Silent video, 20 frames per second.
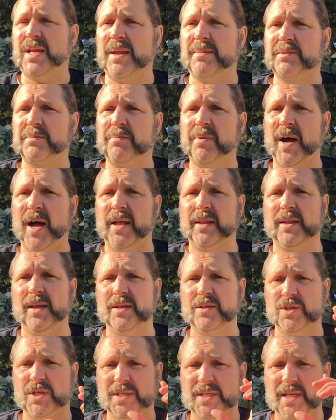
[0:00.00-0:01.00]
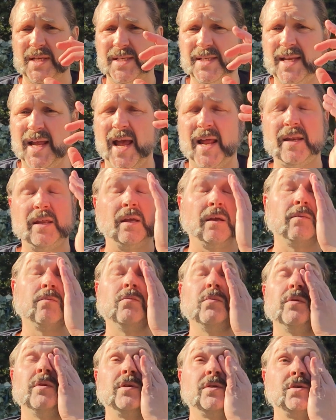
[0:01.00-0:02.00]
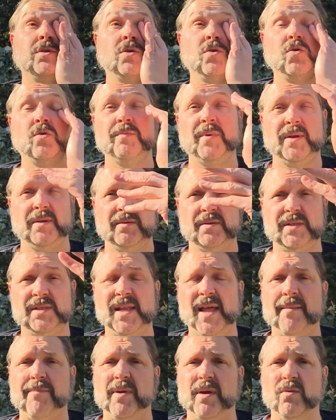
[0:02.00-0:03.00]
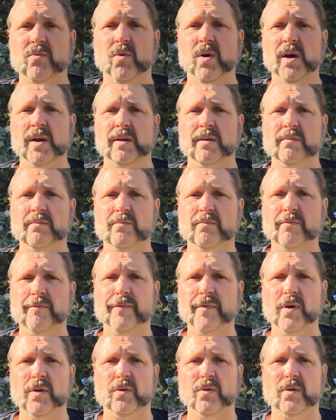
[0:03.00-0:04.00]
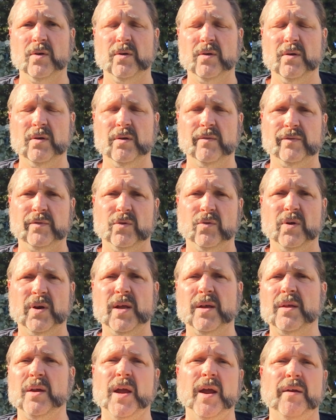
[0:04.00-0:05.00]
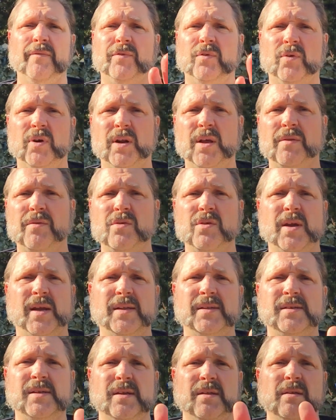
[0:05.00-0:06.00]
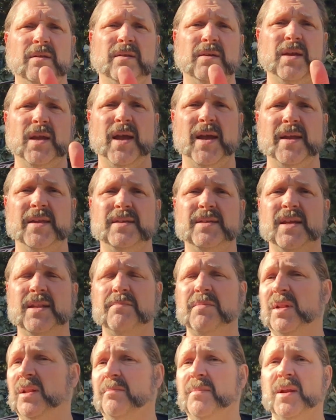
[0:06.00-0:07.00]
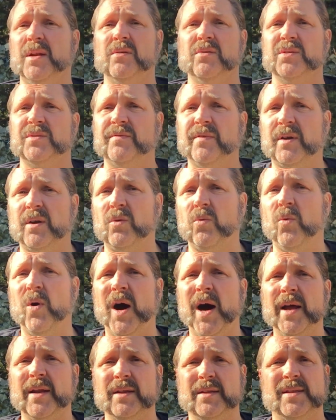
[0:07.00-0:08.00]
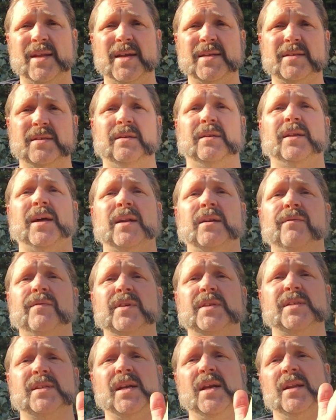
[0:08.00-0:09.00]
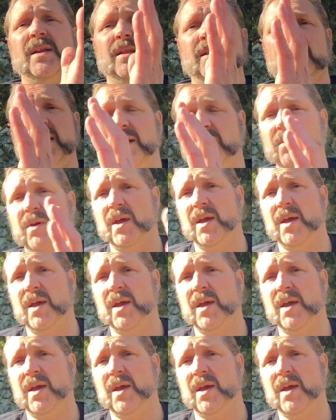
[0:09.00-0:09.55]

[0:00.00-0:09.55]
spot and just extending the zoom and snapping one photo after another. You can see that the 18mm is very wide. It takes in a lot of the scene, and now